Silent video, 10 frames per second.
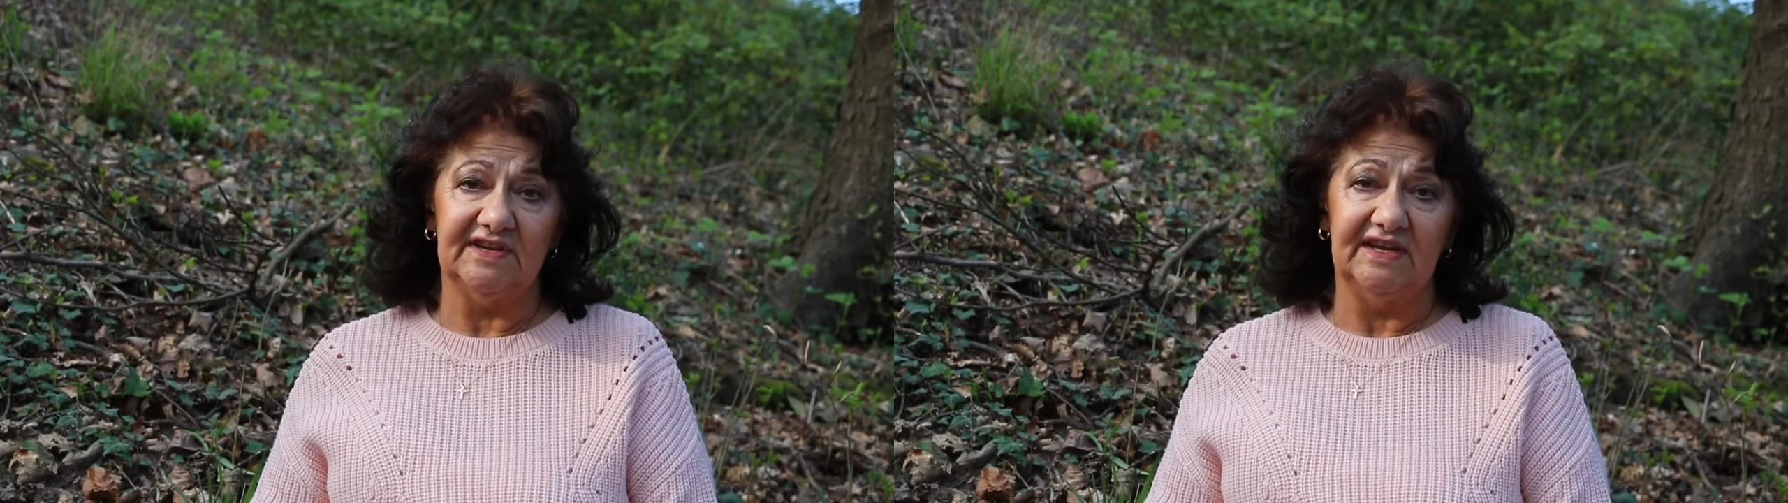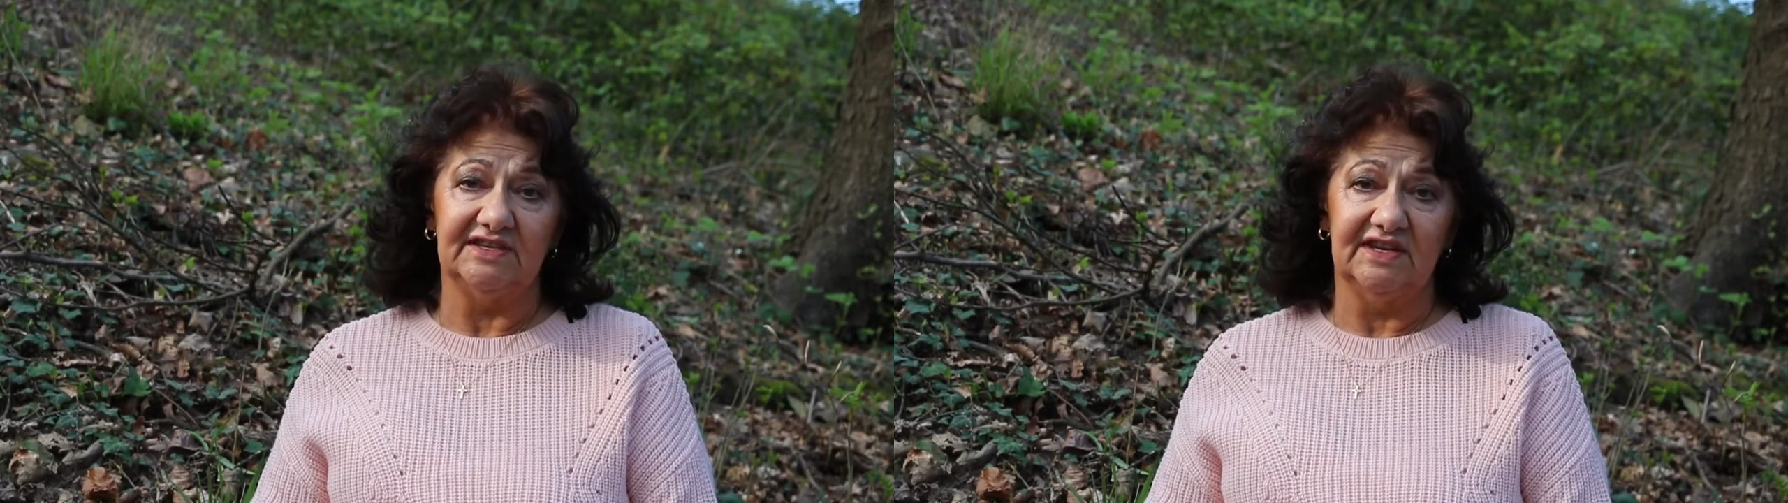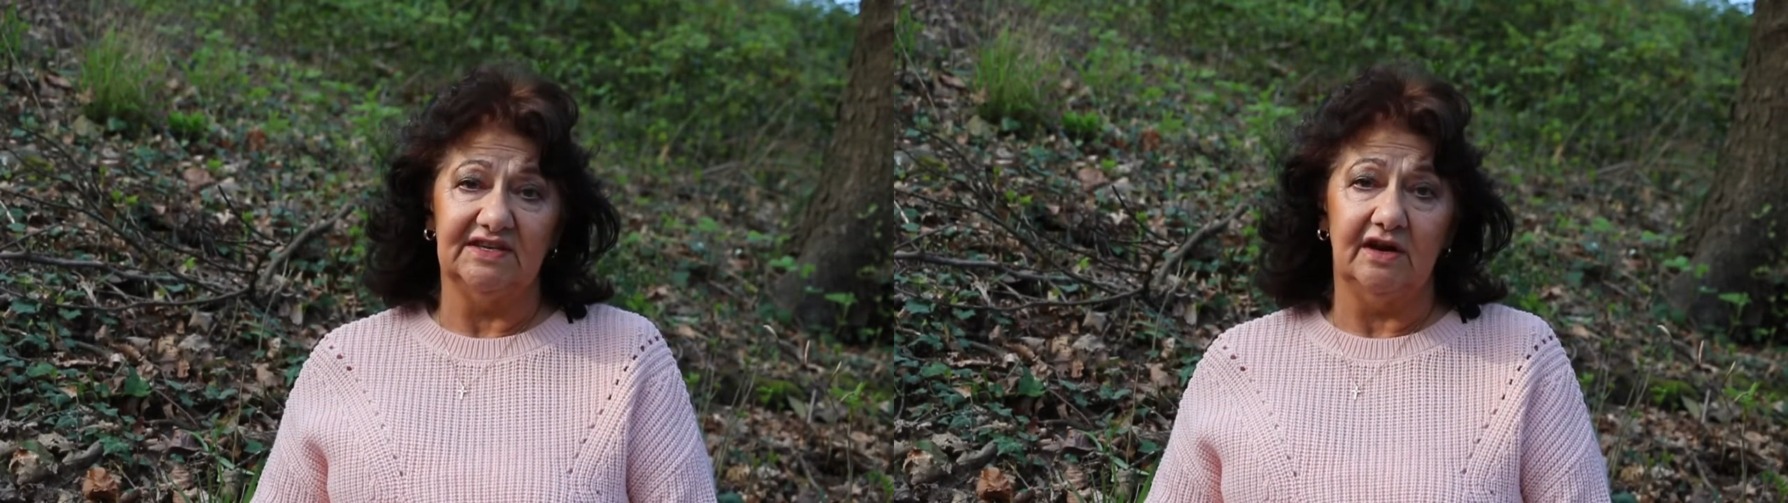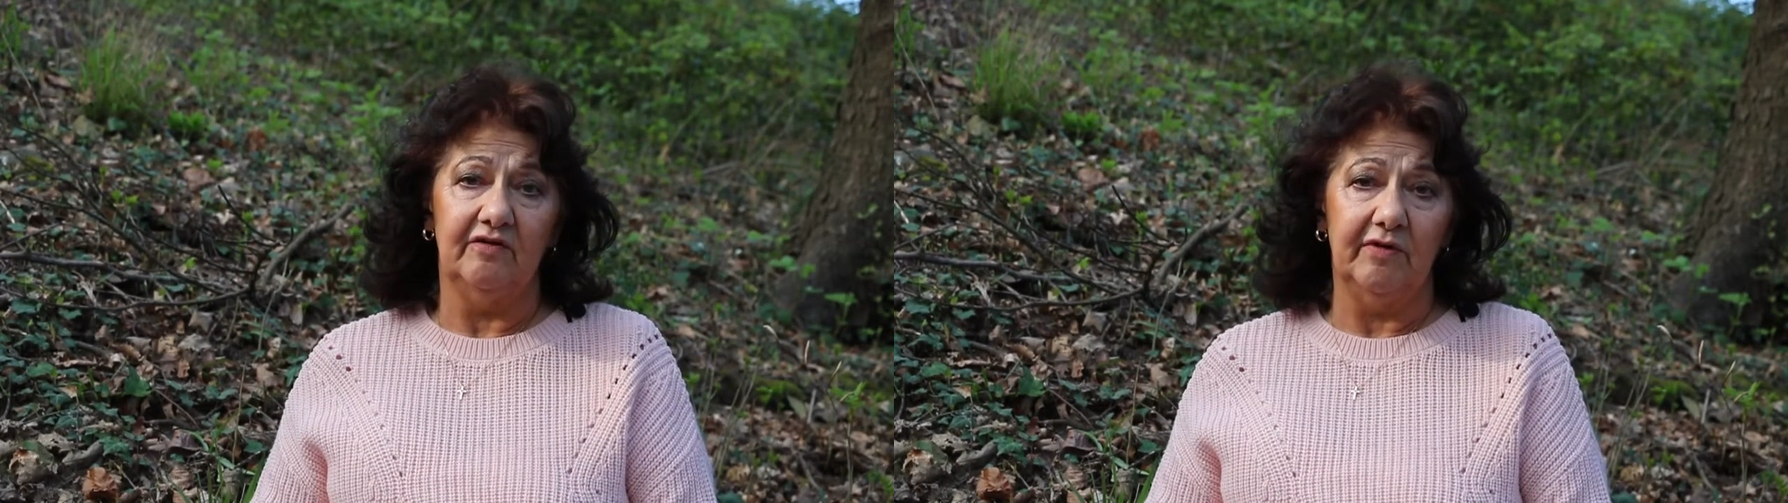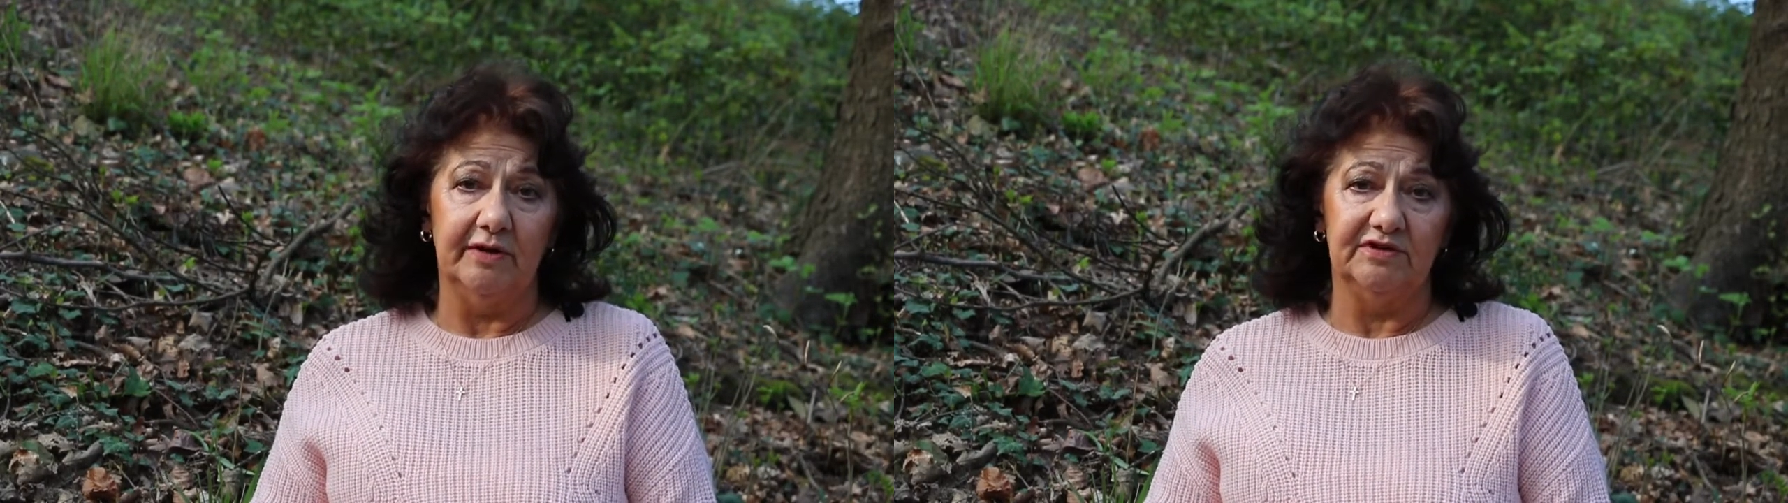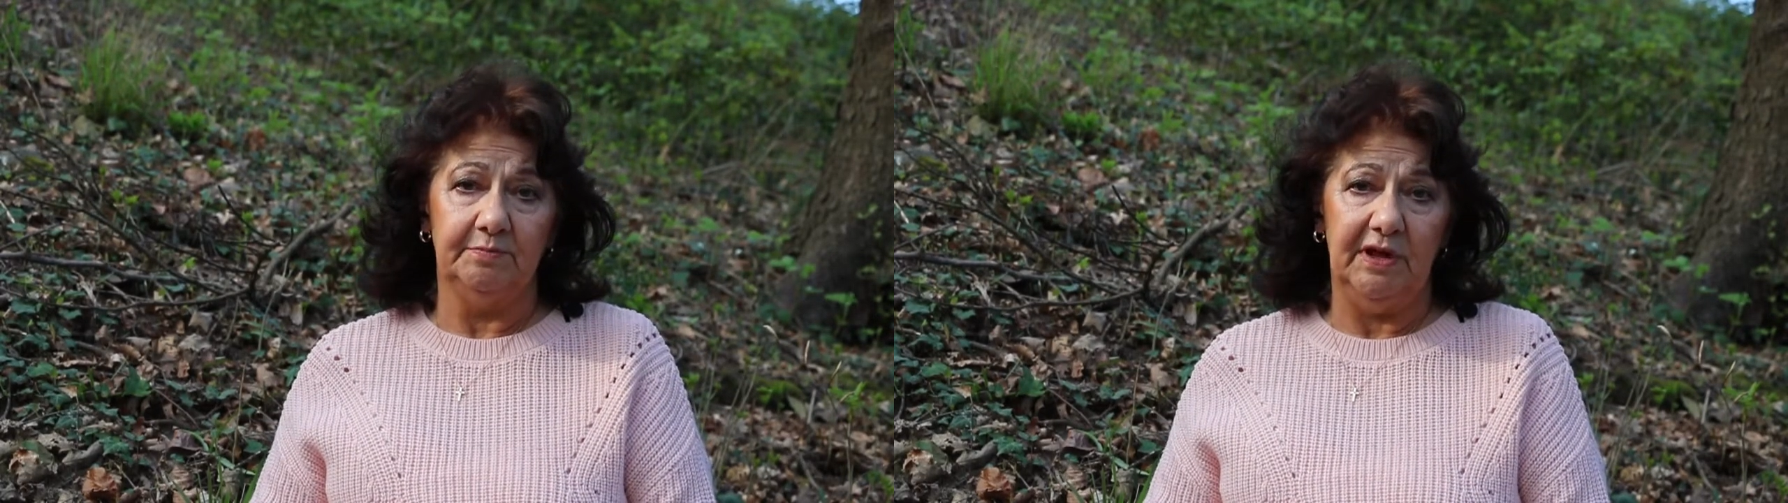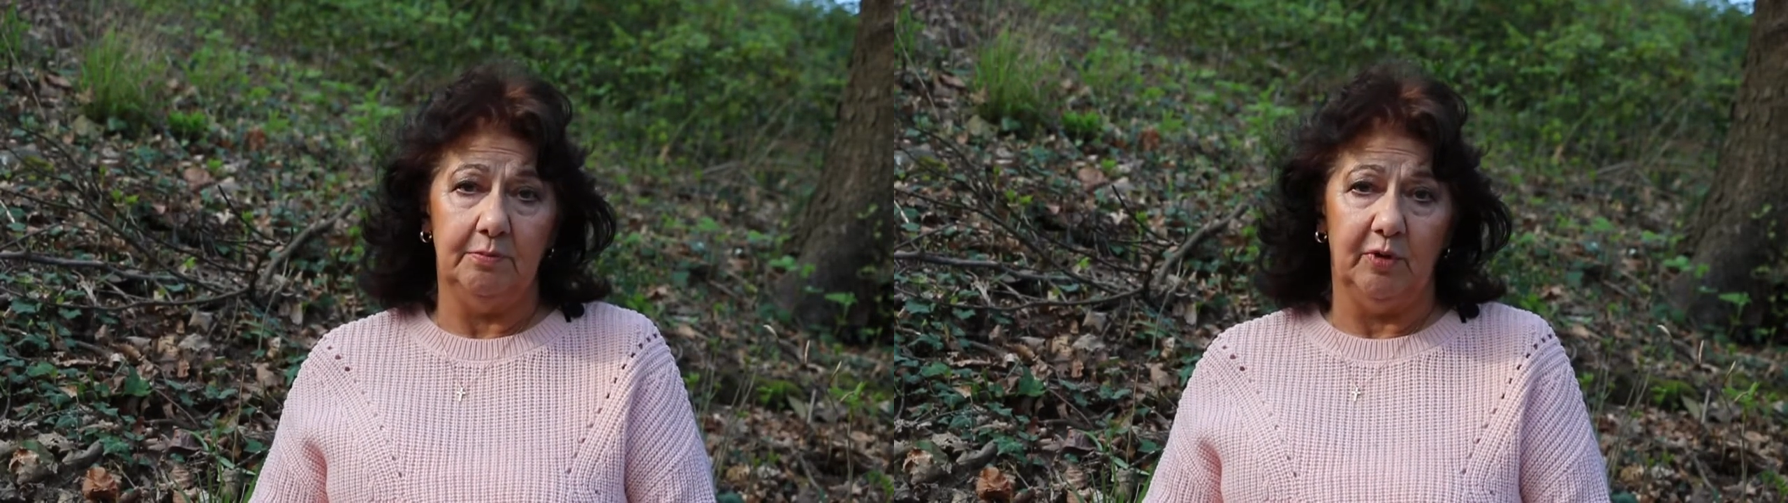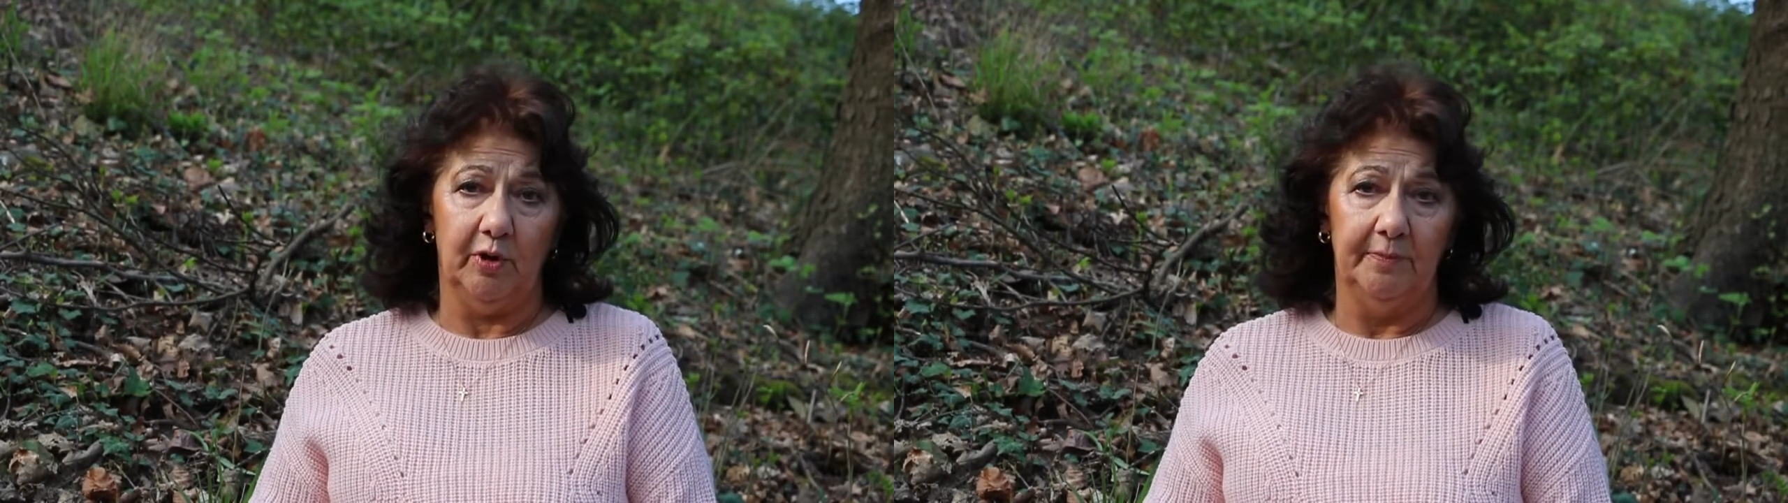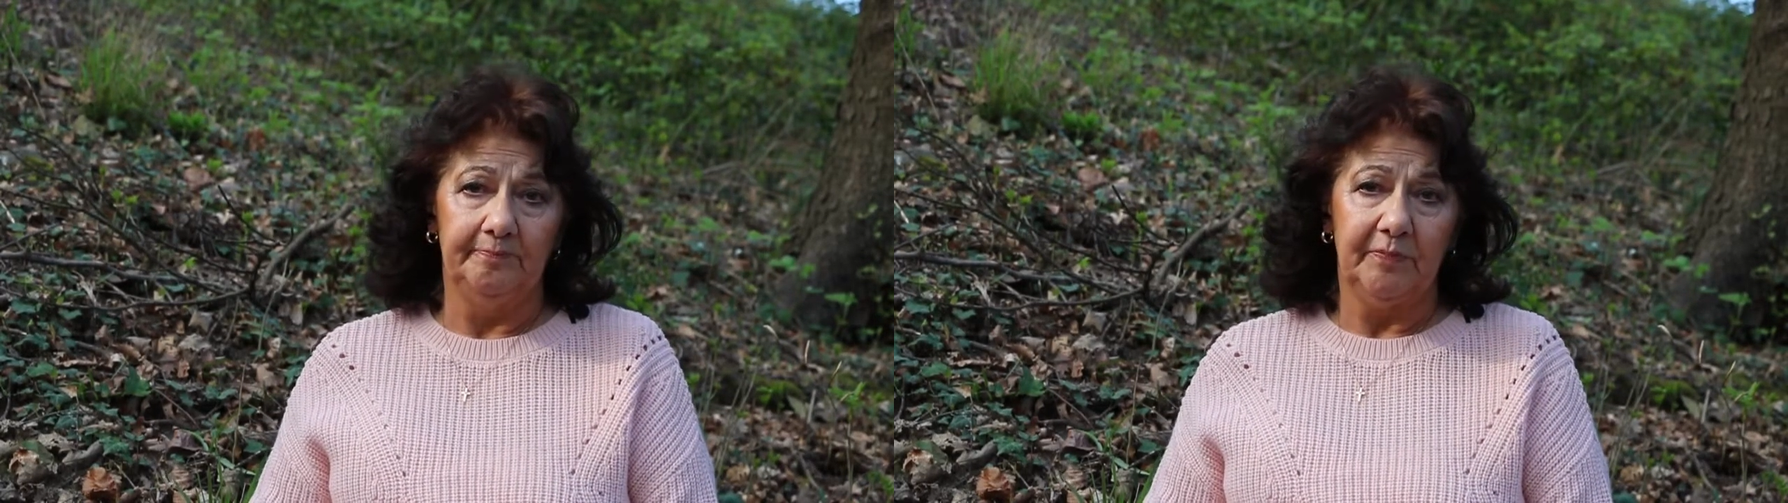centred around people.